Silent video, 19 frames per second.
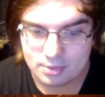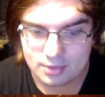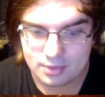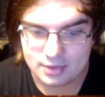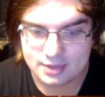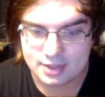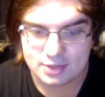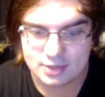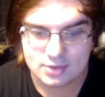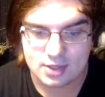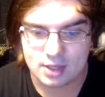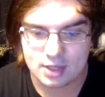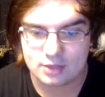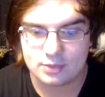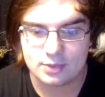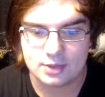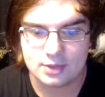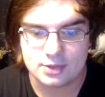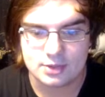that track towards
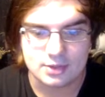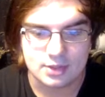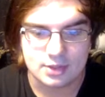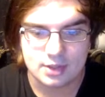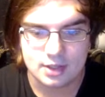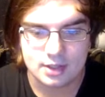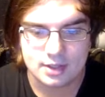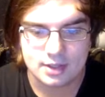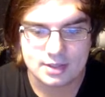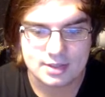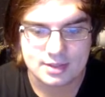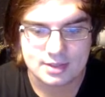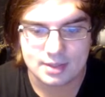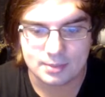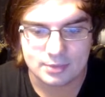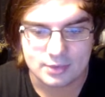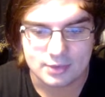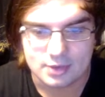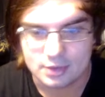your targets. Step 3,
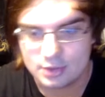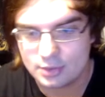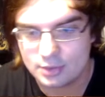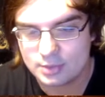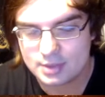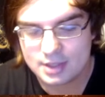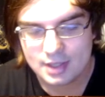loot.